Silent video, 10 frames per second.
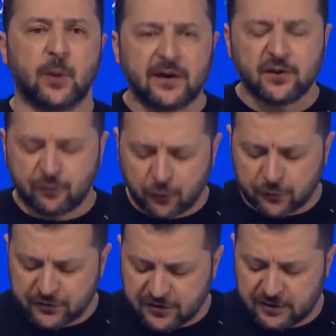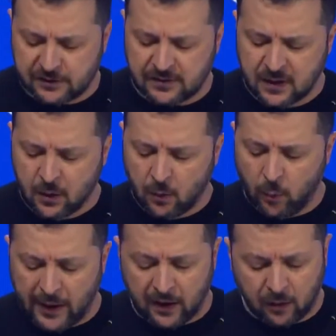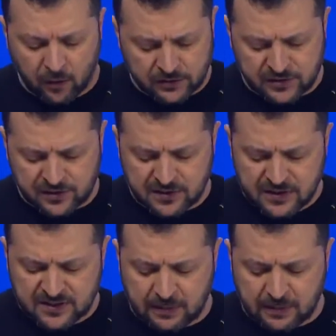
2014 were lost.